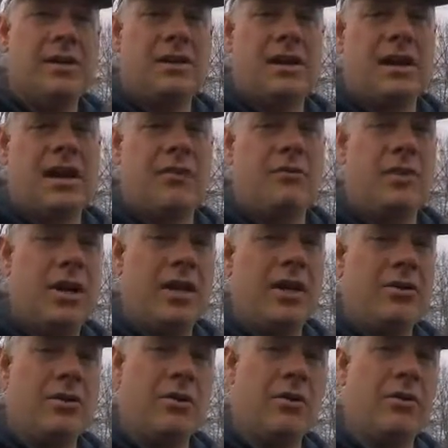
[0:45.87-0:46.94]
Then it got
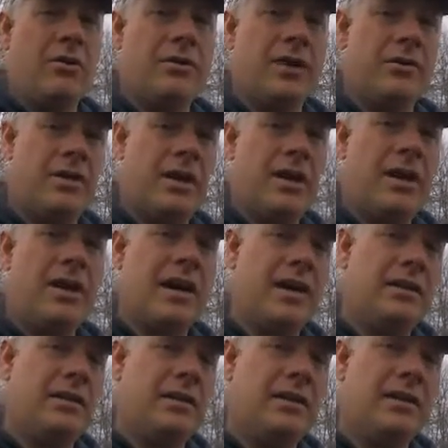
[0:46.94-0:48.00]
really cold and everything got
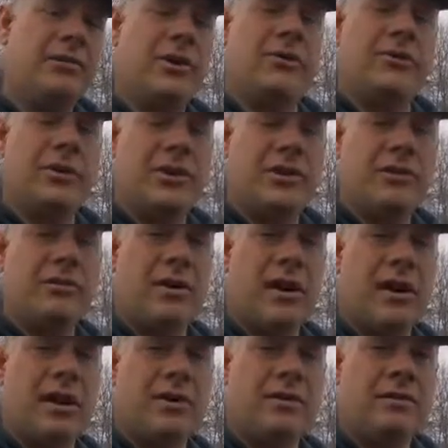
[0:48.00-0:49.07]
icy and we had freezing
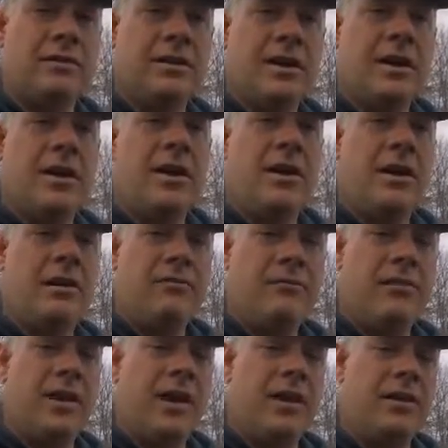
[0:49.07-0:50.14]
rain. And
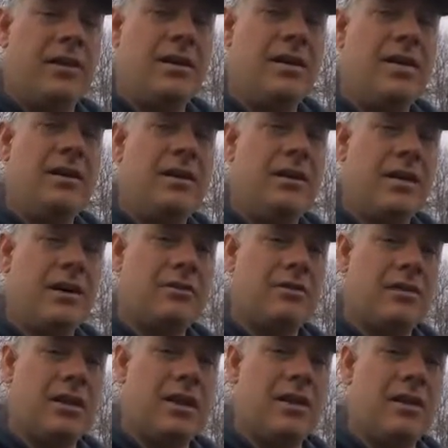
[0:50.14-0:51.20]
finally,
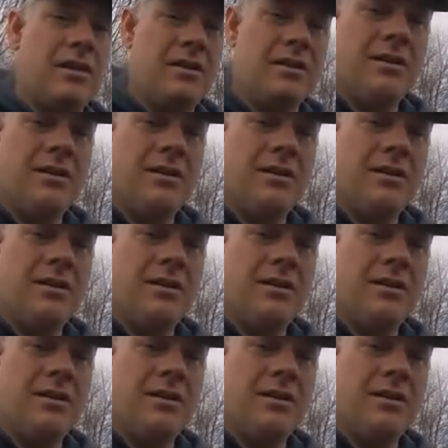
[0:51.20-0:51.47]
yesterday,